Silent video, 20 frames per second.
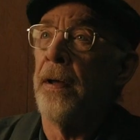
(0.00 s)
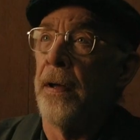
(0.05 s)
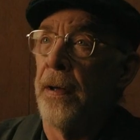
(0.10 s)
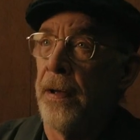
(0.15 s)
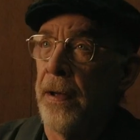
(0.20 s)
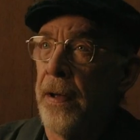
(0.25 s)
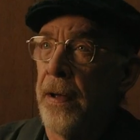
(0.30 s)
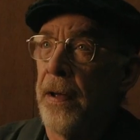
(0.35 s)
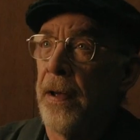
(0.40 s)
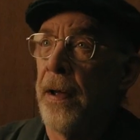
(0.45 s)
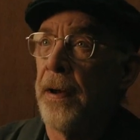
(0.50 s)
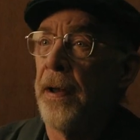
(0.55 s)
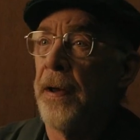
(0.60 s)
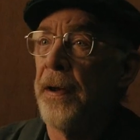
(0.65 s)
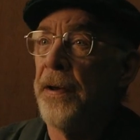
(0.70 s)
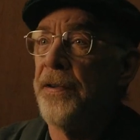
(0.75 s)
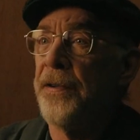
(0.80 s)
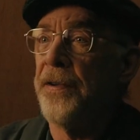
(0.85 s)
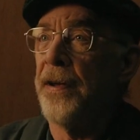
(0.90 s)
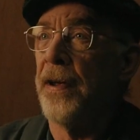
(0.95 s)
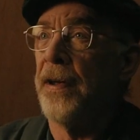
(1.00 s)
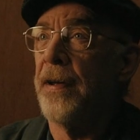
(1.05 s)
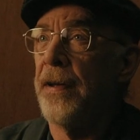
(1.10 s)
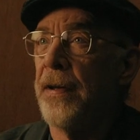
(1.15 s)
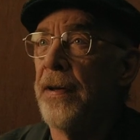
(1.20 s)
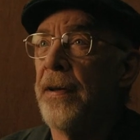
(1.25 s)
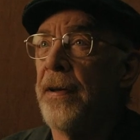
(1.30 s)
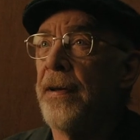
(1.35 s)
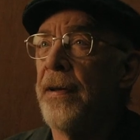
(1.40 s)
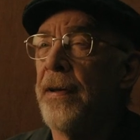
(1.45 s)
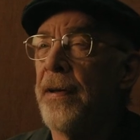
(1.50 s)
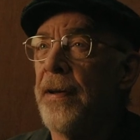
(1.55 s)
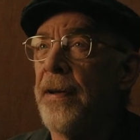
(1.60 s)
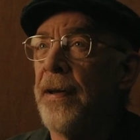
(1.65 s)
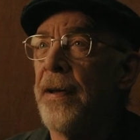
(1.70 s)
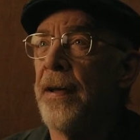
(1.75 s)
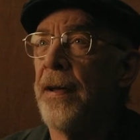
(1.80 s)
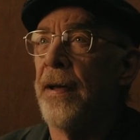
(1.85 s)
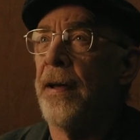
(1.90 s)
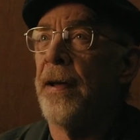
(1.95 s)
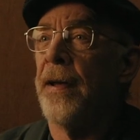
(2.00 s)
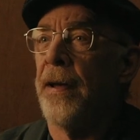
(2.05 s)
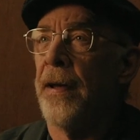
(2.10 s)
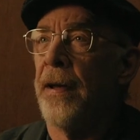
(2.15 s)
old officer is about to expose